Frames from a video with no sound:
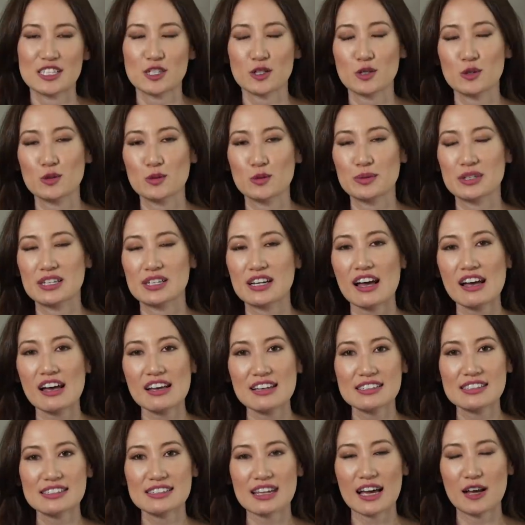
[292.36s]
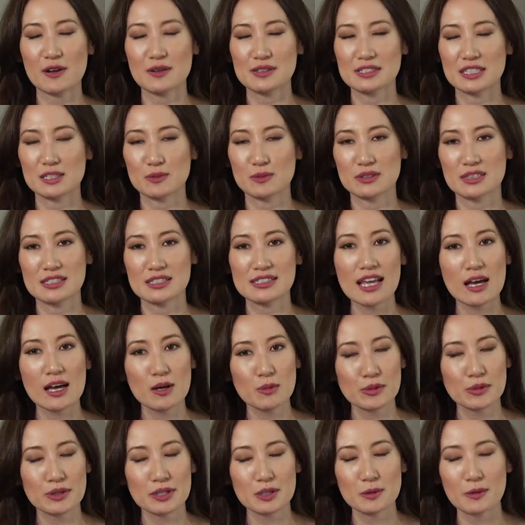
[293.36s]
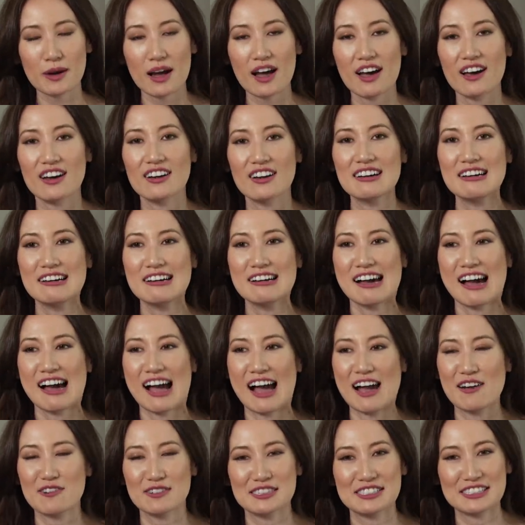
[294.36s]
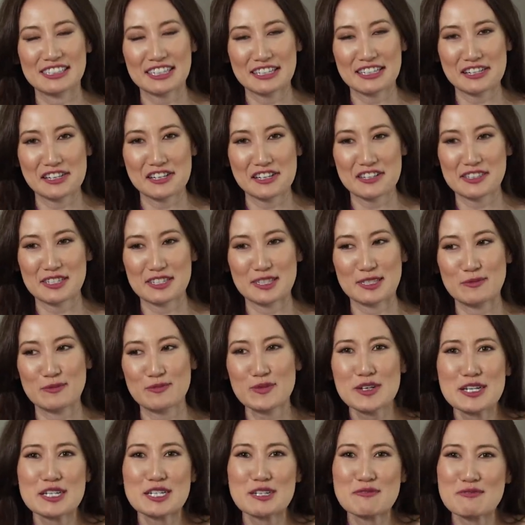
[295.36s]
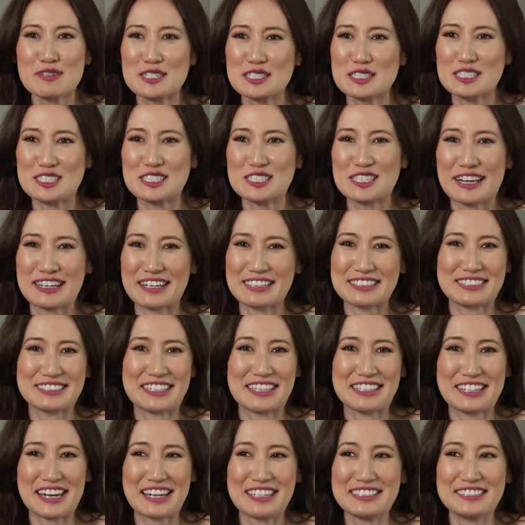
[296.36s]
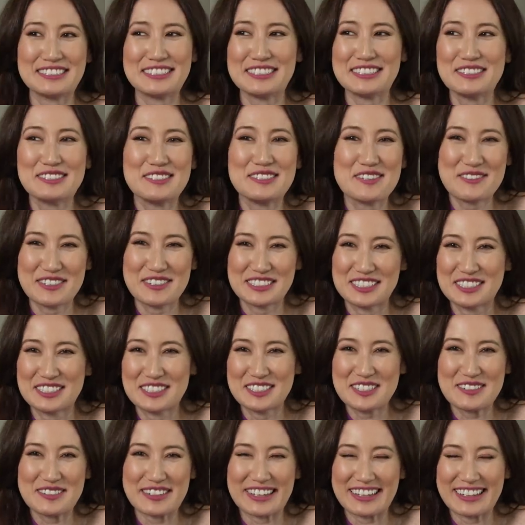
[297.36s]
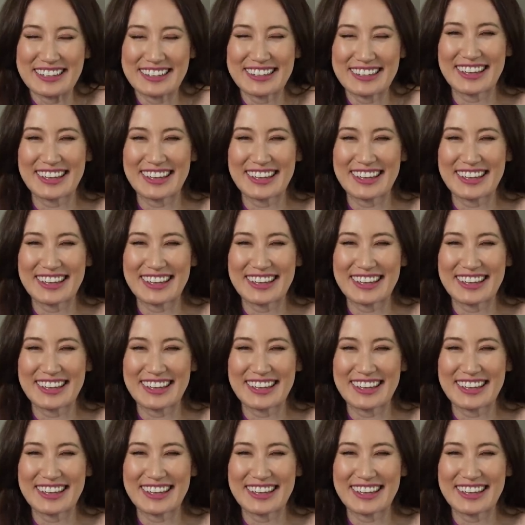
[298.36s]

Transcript: So because I was able to sell pretty well, I was getting these big commission checks that I didn't know what to do with.